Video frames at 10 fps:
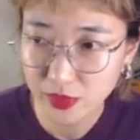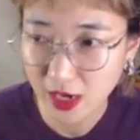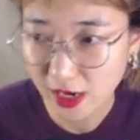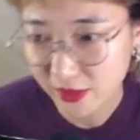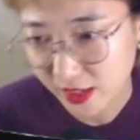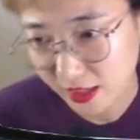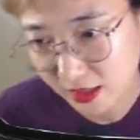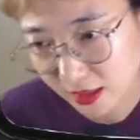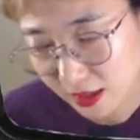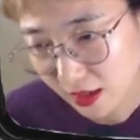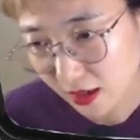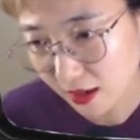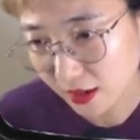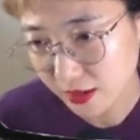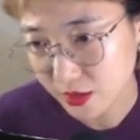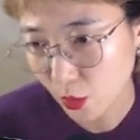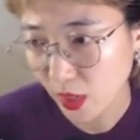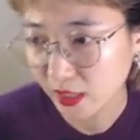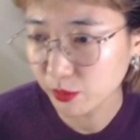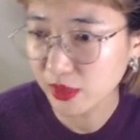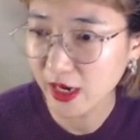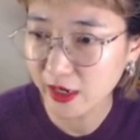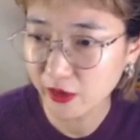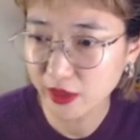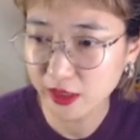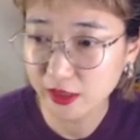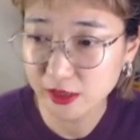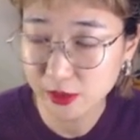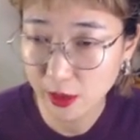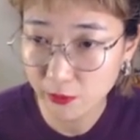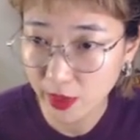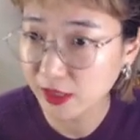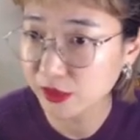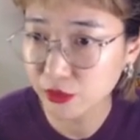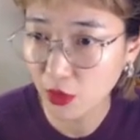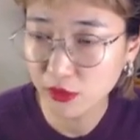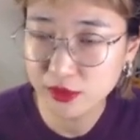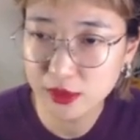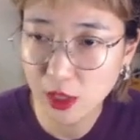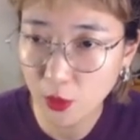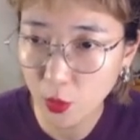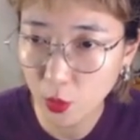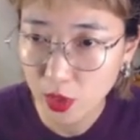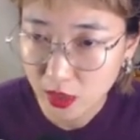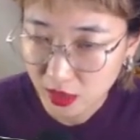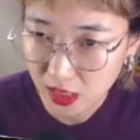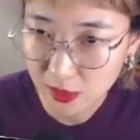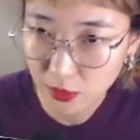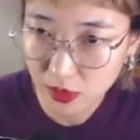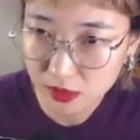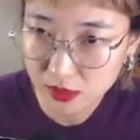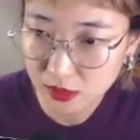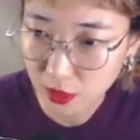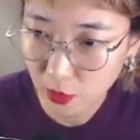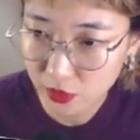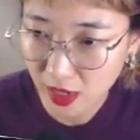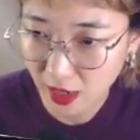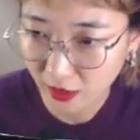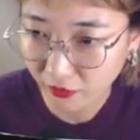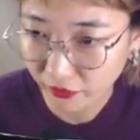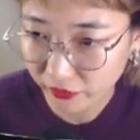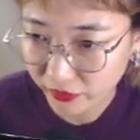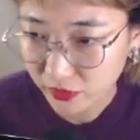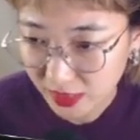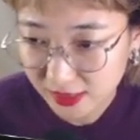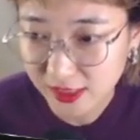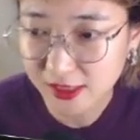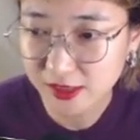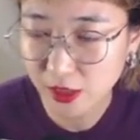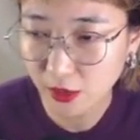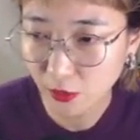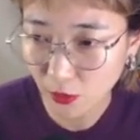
I think the White player is very strong, so he must know that this is the